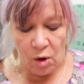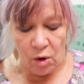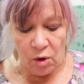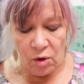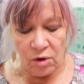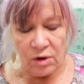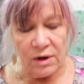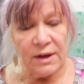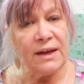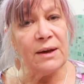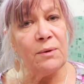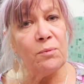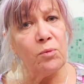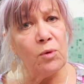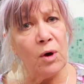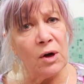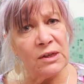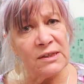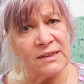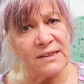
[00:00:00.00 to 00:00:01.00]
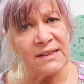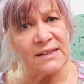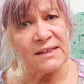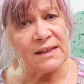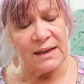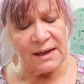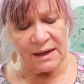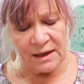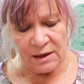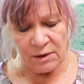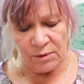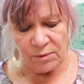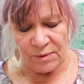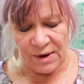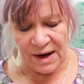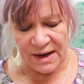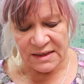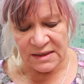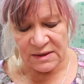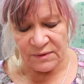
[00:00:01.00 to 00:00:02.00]
All he wants is a little
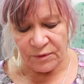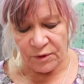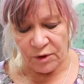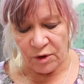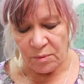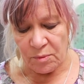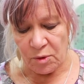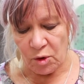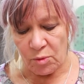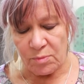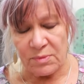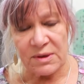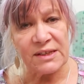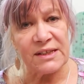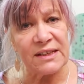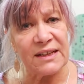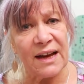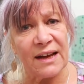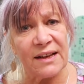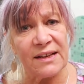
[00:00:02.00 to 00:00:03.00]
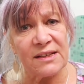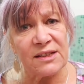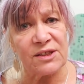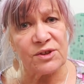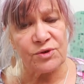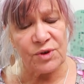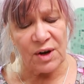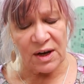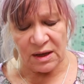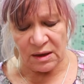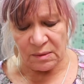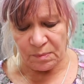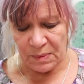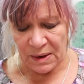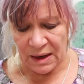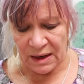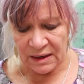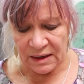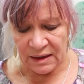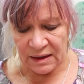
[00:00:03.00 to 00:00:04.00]
rest for a moment to get his strength
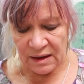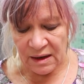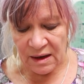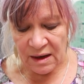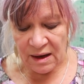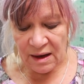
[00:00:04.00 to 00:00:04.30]
back.